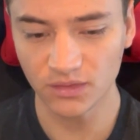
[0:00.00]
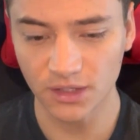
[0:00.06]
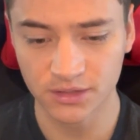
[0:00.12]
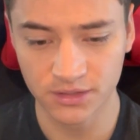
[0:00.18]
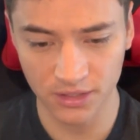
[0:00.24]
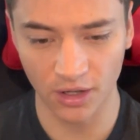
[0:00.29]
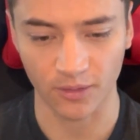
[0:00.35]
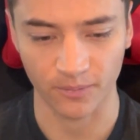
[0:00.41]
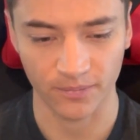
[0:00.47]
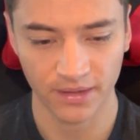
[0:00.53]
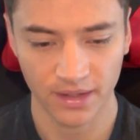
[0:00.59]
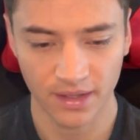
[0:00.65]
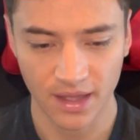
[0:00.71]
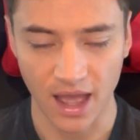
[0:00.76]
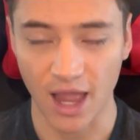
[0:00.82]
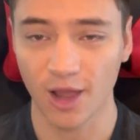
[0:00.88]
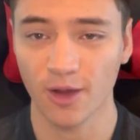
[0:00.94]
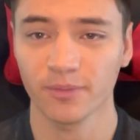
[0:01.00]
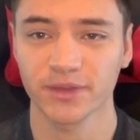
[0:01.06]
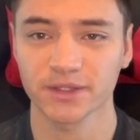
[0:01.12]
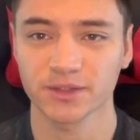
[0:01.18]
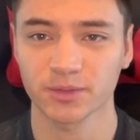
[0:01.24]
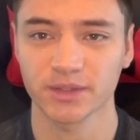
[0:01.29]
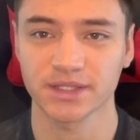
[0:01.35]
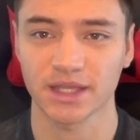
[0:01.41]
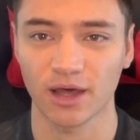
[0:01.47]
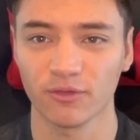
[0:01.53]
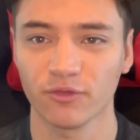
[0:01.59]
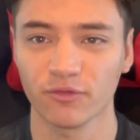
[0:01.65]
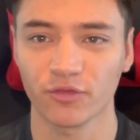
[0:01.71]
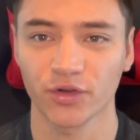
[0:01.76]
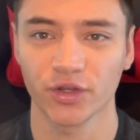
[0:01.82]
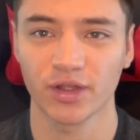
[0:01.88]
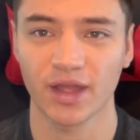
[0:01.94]
So I hope this was helpful
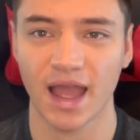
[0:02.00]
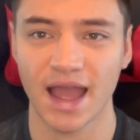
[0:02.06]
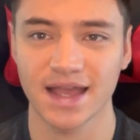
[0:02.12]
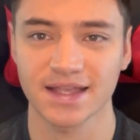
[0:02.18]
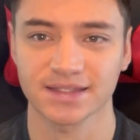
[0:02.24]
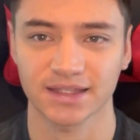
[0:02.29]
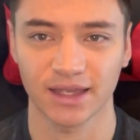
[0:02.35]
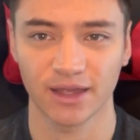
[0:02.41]
for you guys.